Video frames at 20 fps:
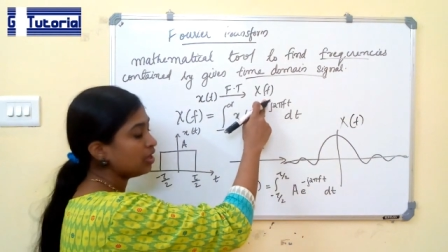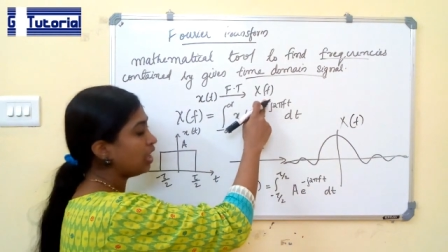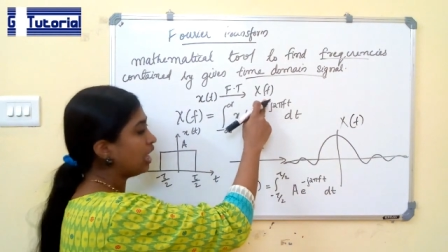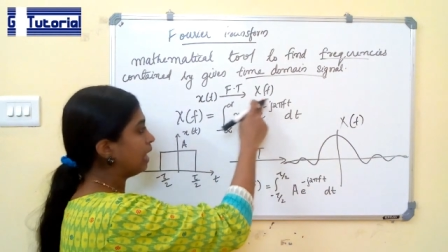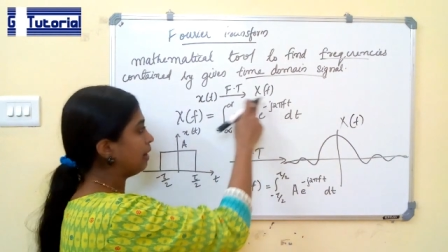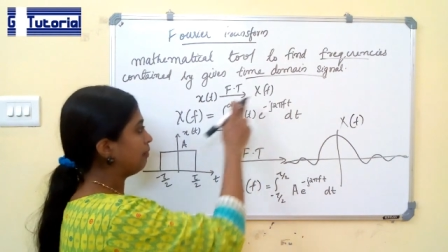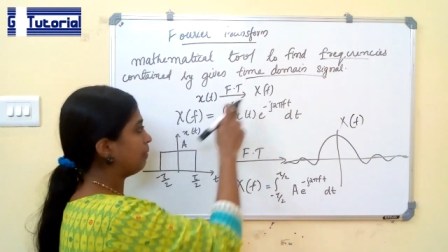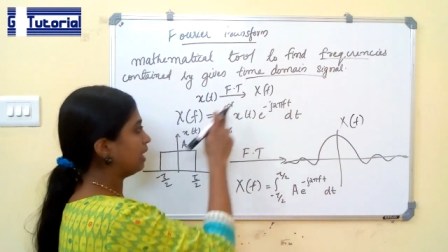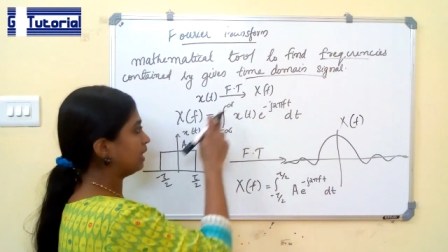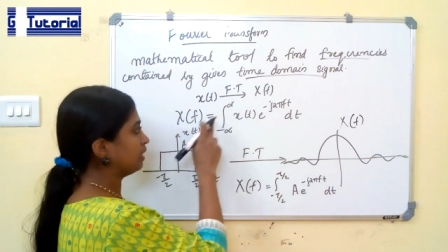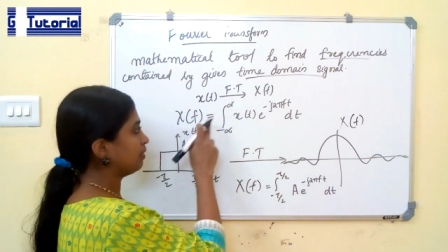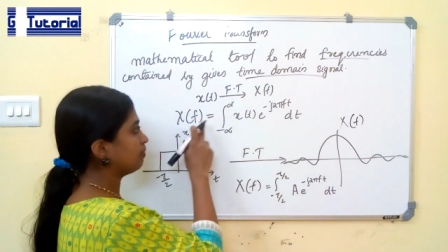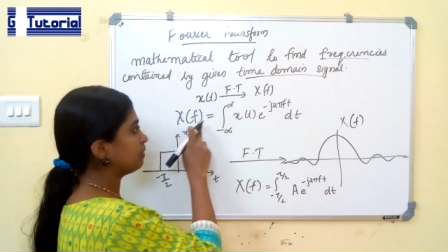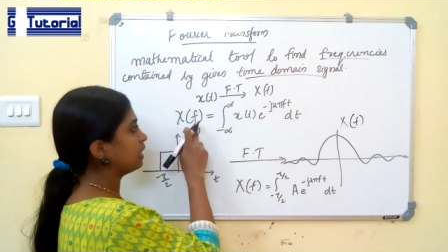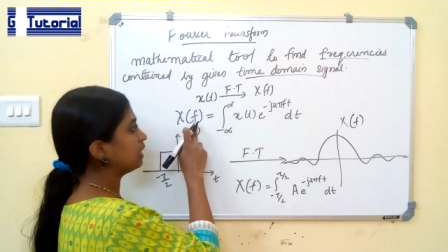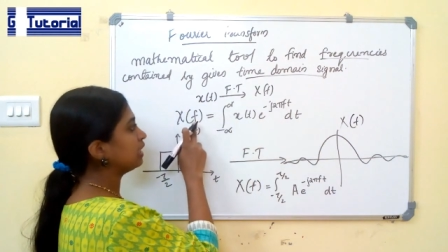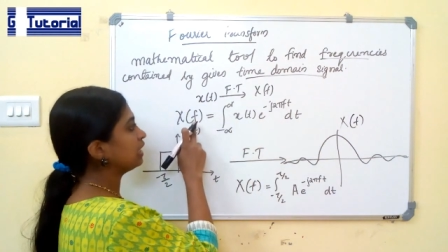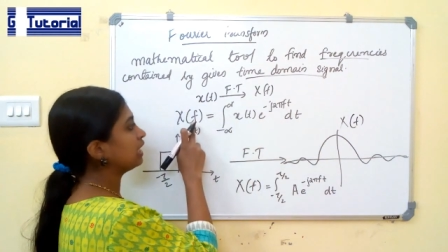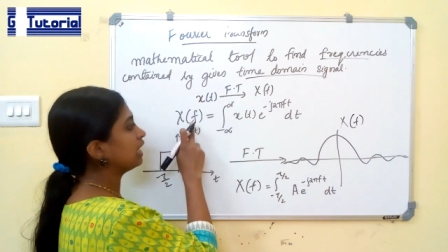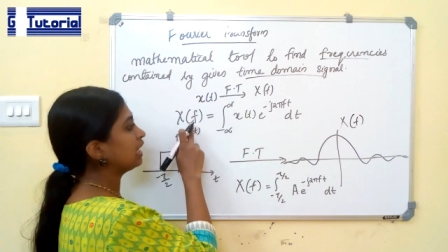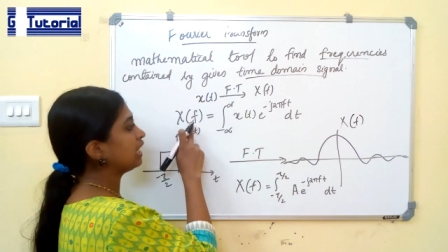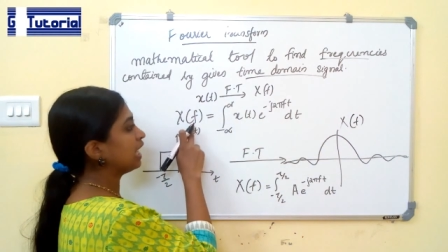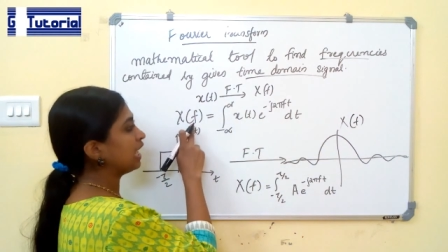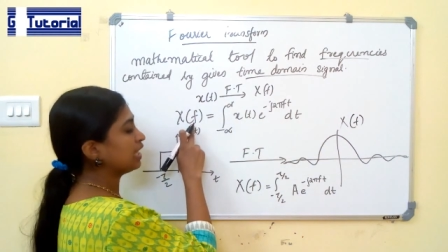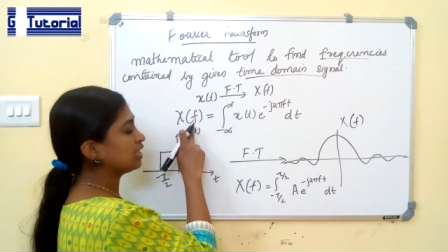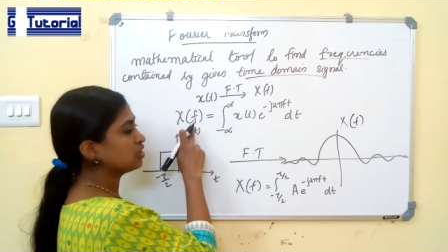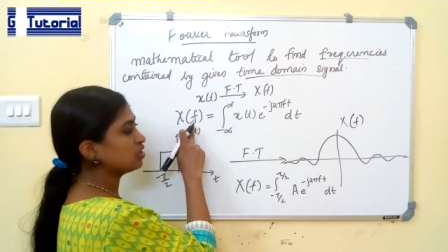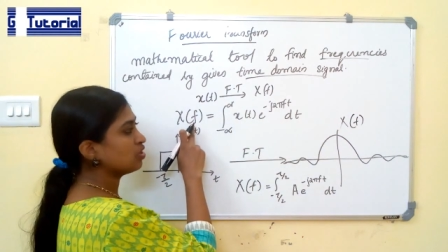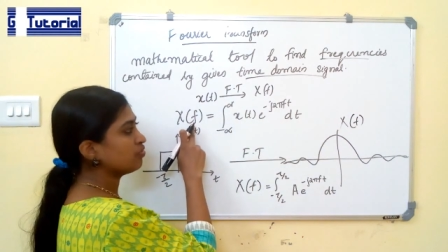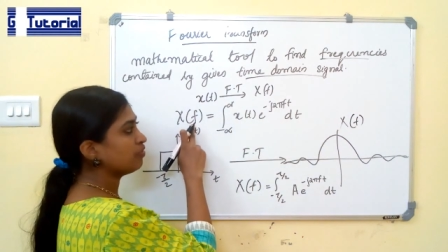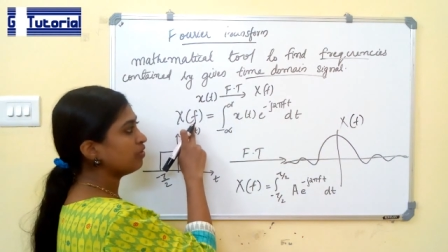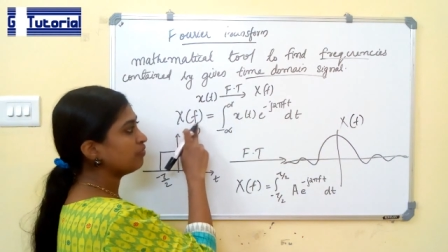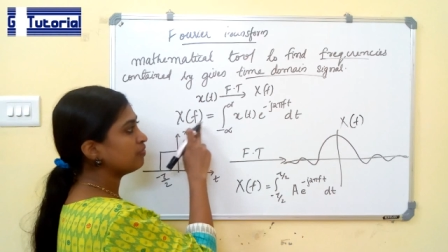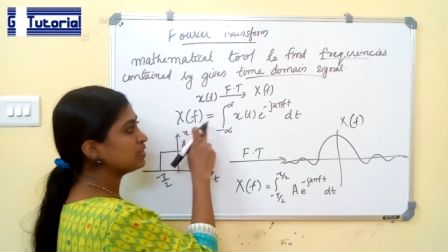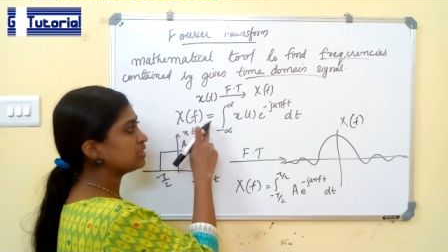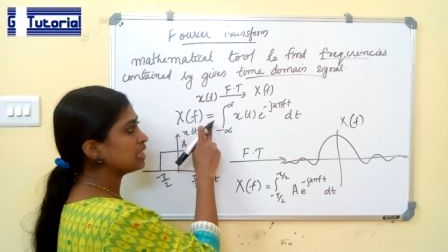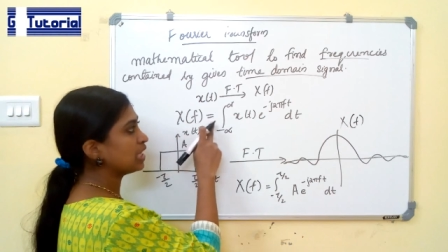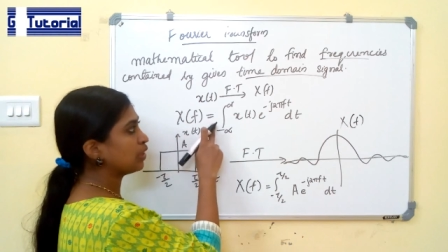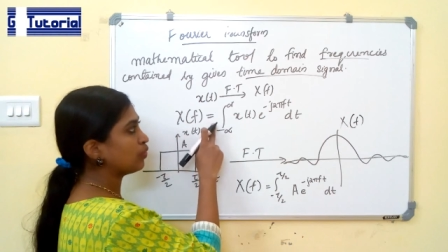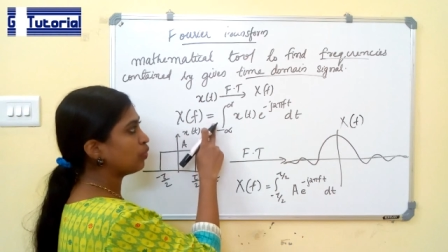And mathematically, x of f
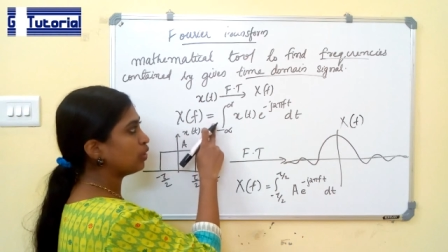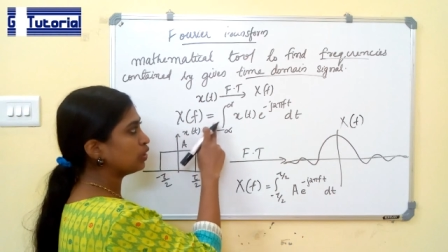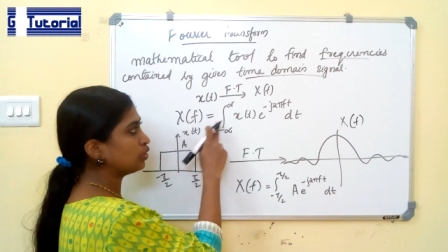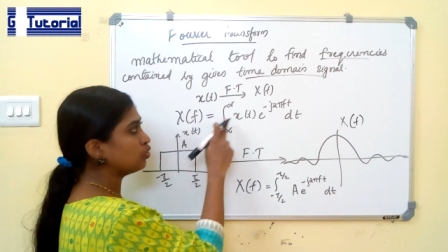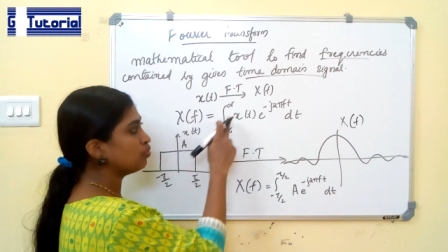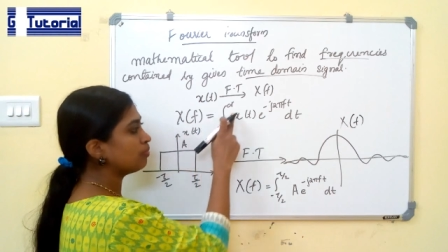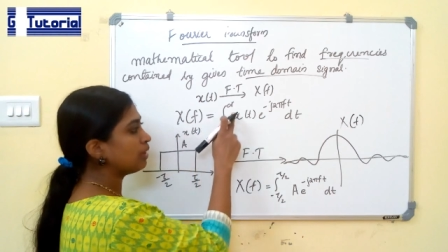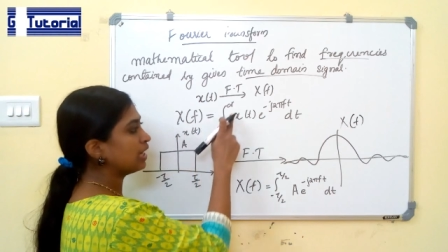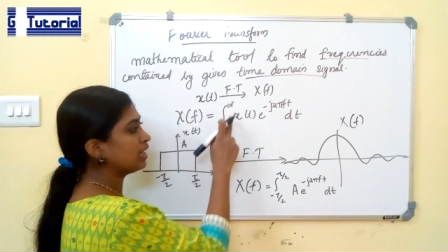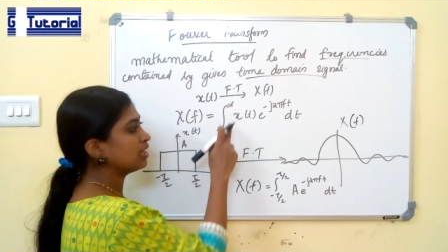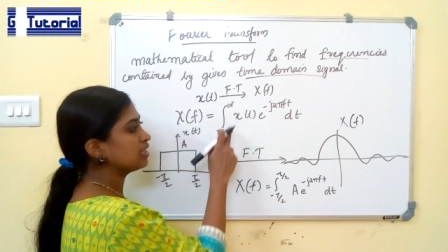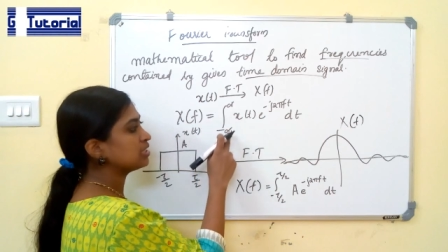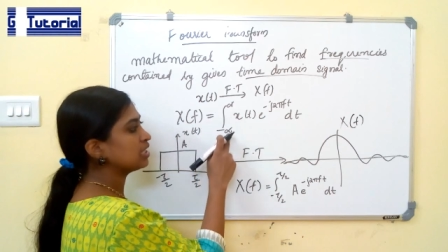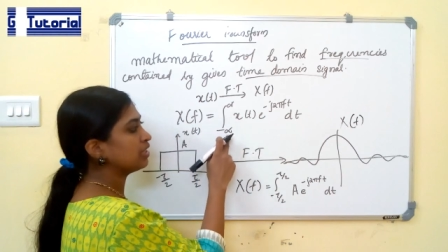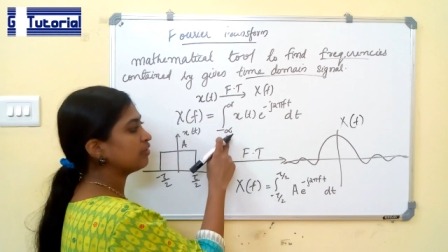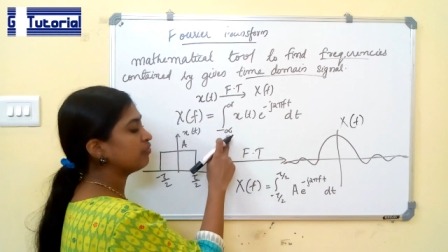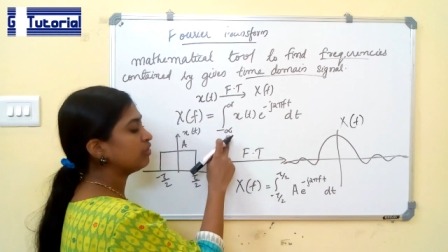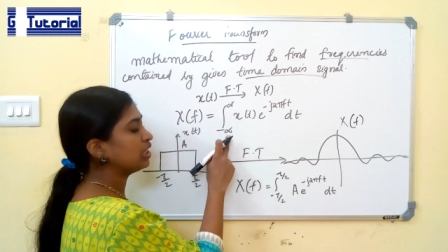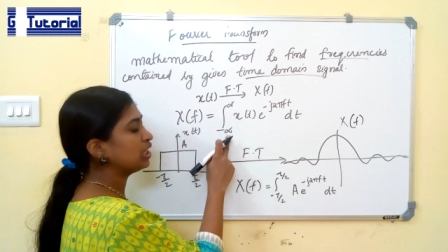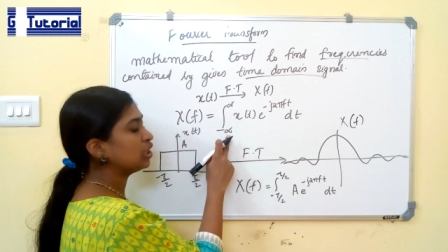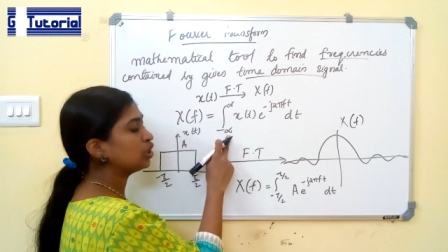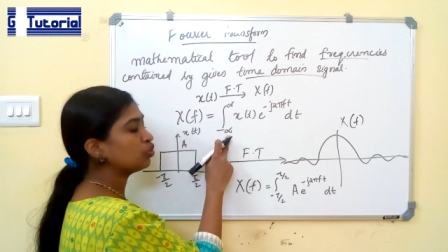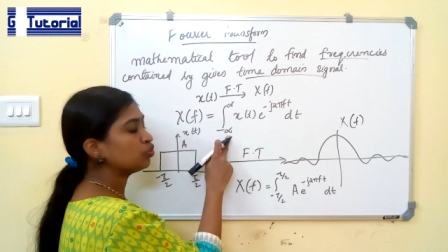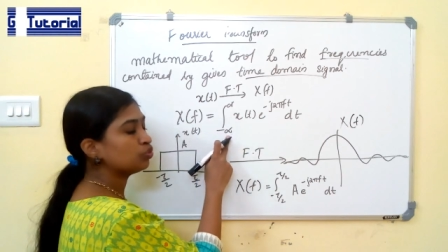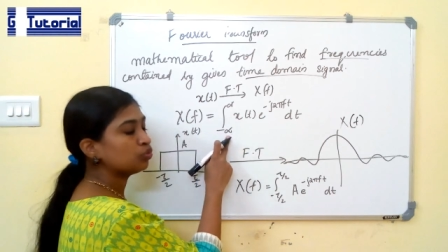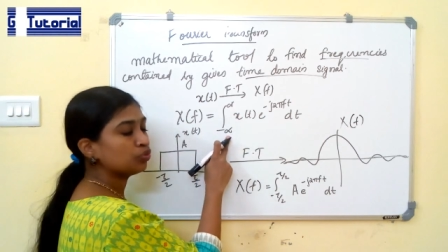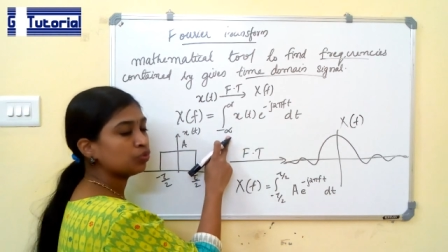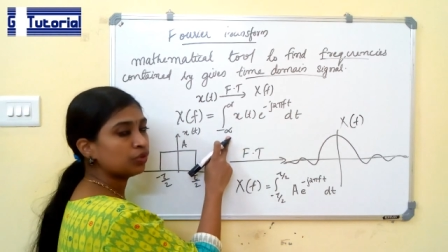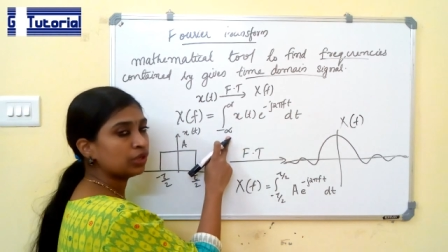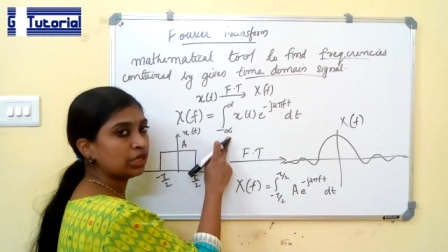is equal to minus infinity to